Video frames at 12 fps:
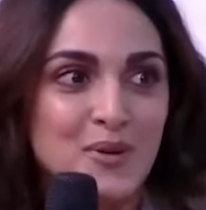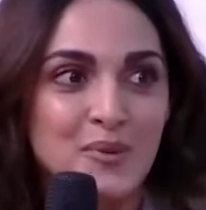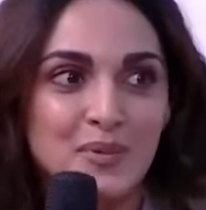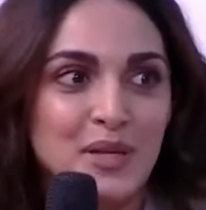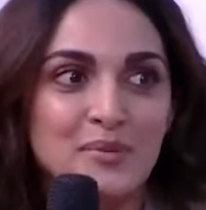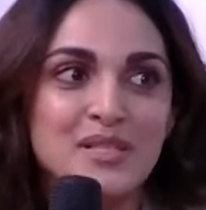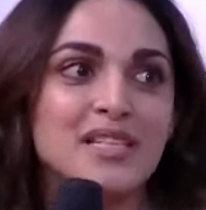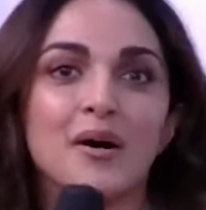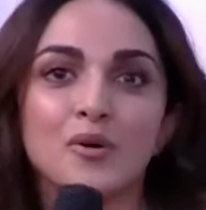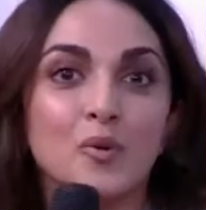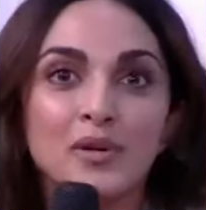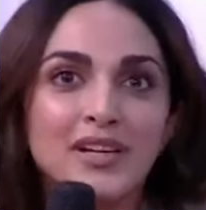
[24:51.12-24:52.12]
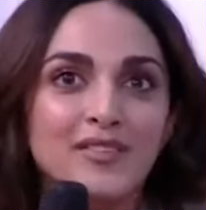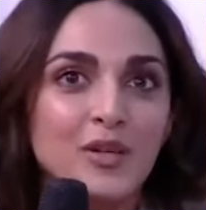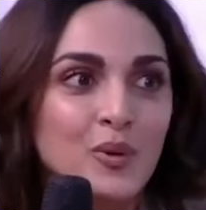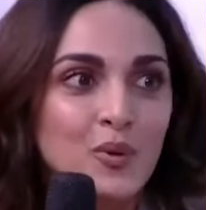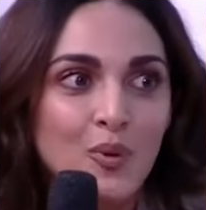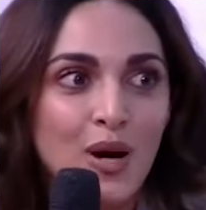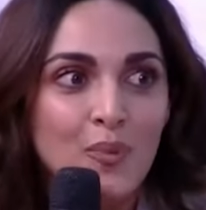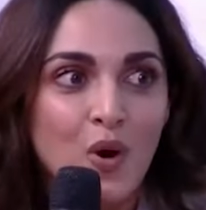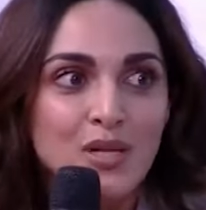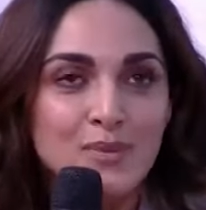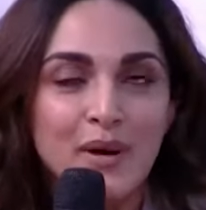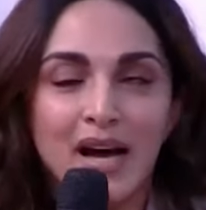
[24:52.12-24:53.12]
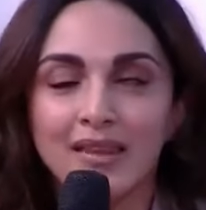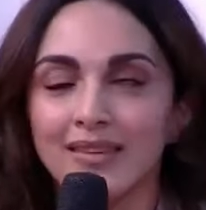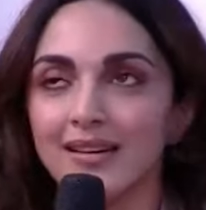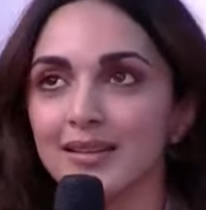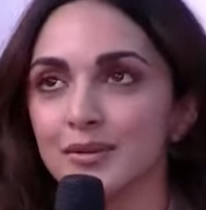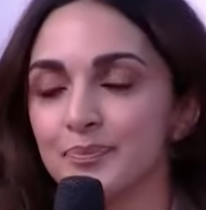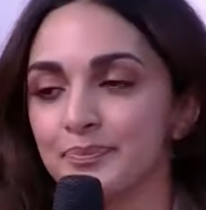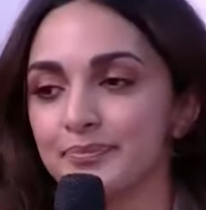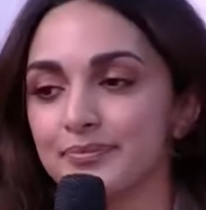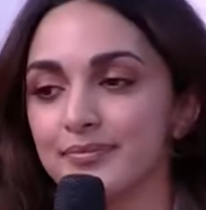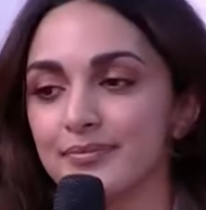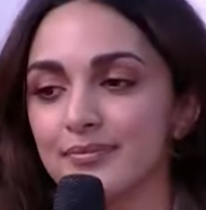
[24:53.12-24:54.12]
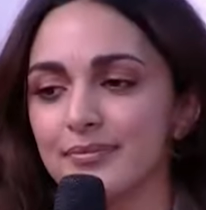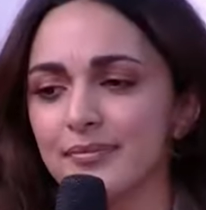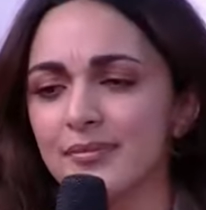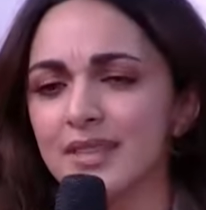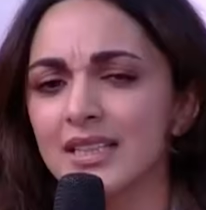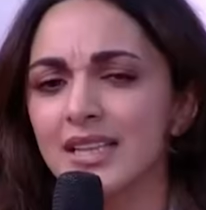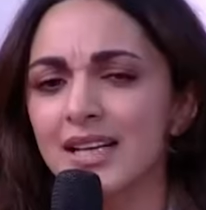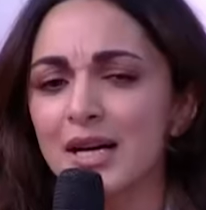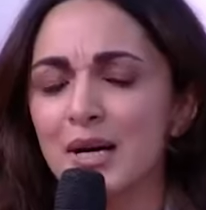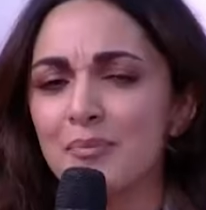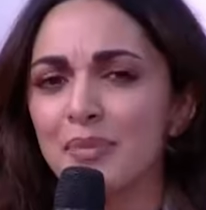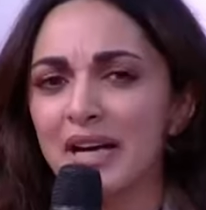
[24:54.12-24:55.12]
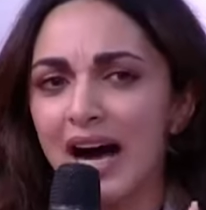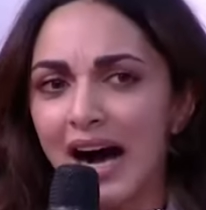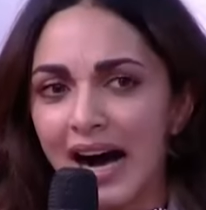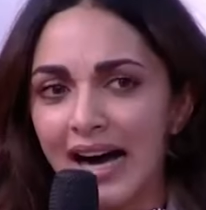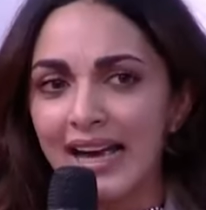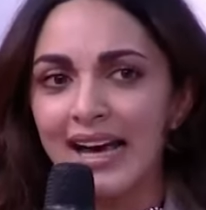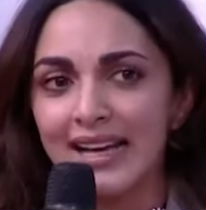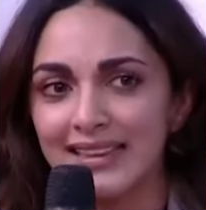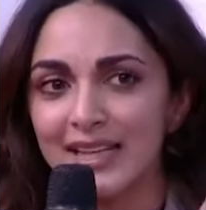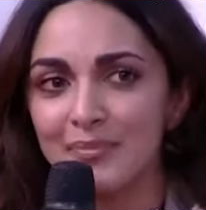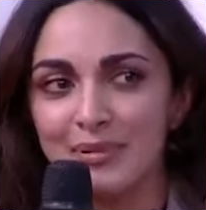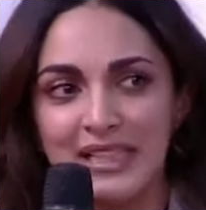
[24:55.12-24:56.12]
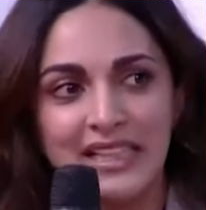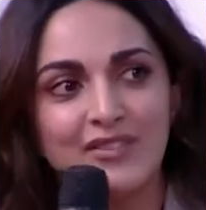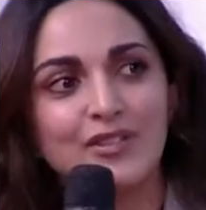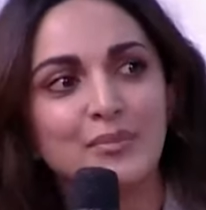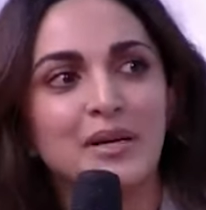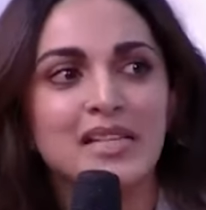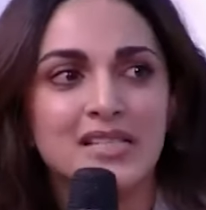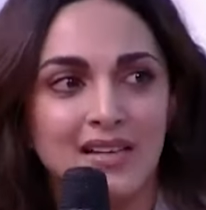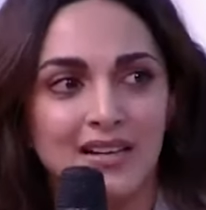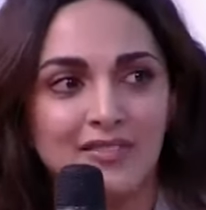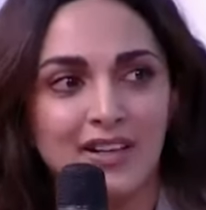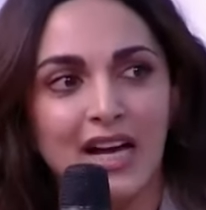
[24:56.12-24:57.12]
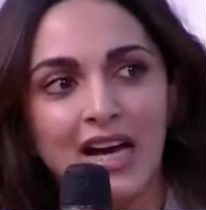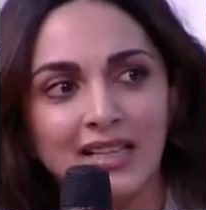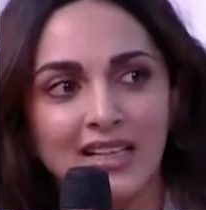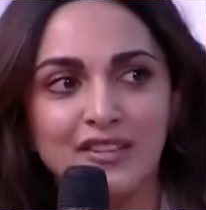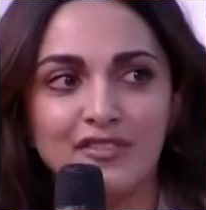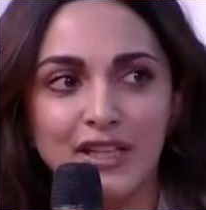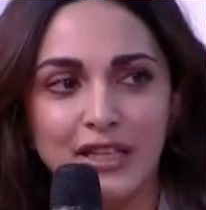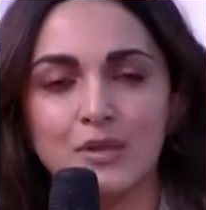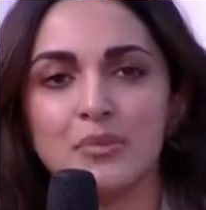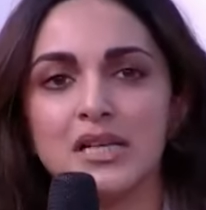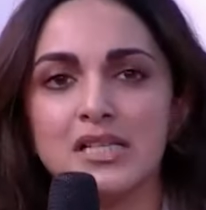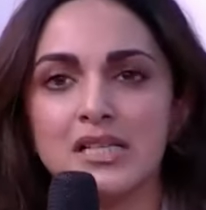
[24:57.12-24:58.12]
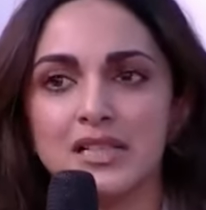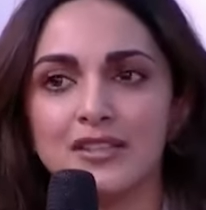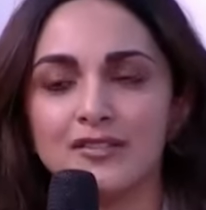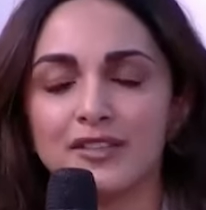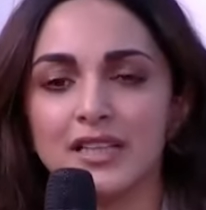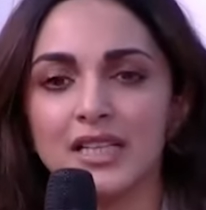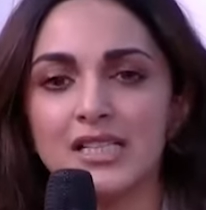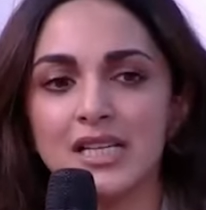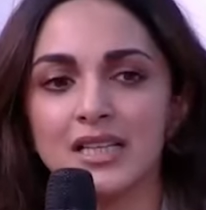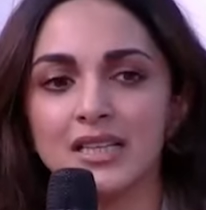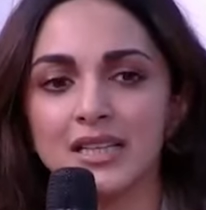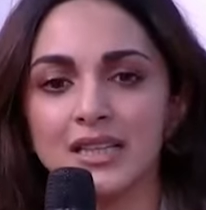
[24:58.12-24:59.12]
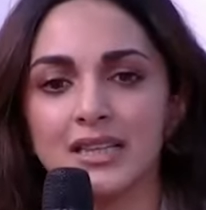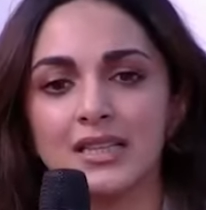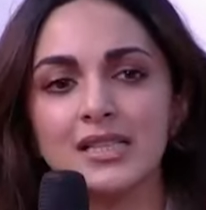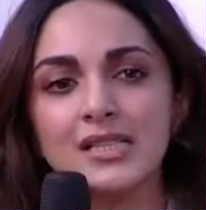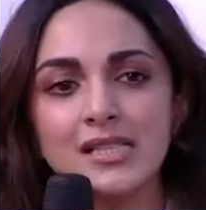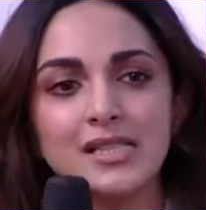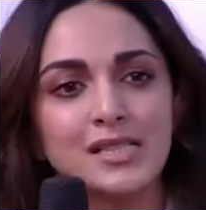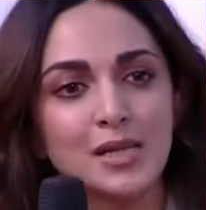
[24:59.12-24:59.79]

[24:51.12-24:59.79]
or nobody even knew who I was back then. But I had that belief in myself, and I had that faith in myself, and I said that this is